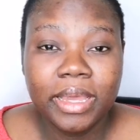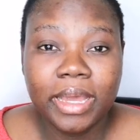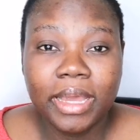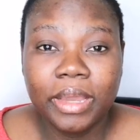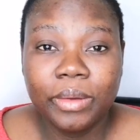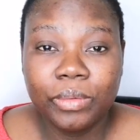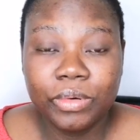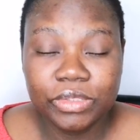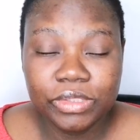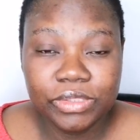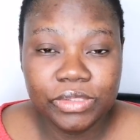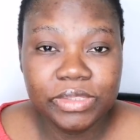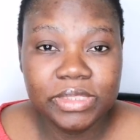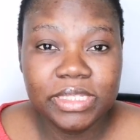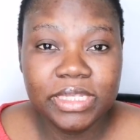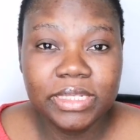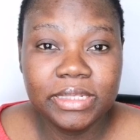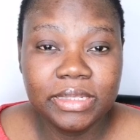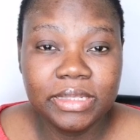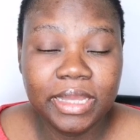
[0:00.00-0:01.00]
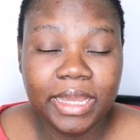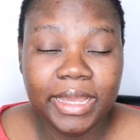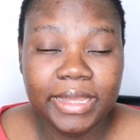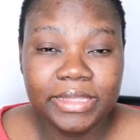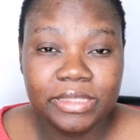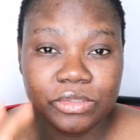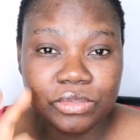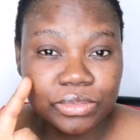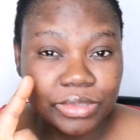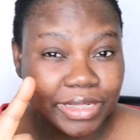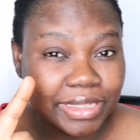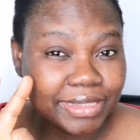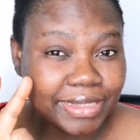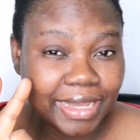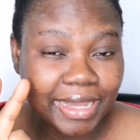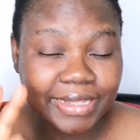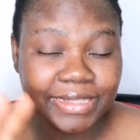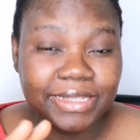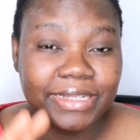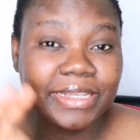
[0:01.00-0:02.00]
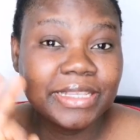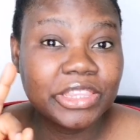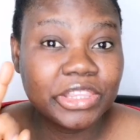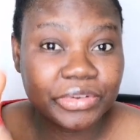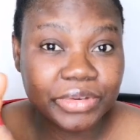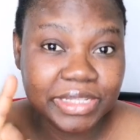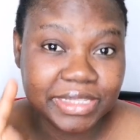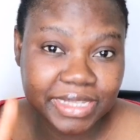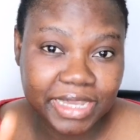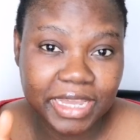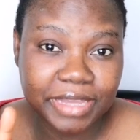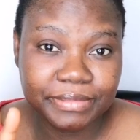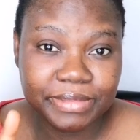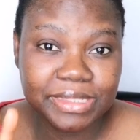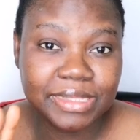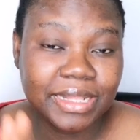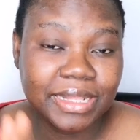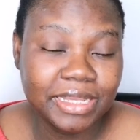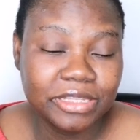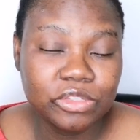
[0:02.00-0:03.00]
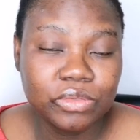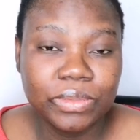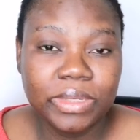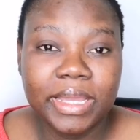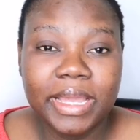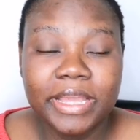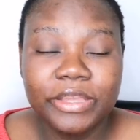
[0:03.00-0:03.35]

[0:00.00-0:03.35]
I did it 3 times last week.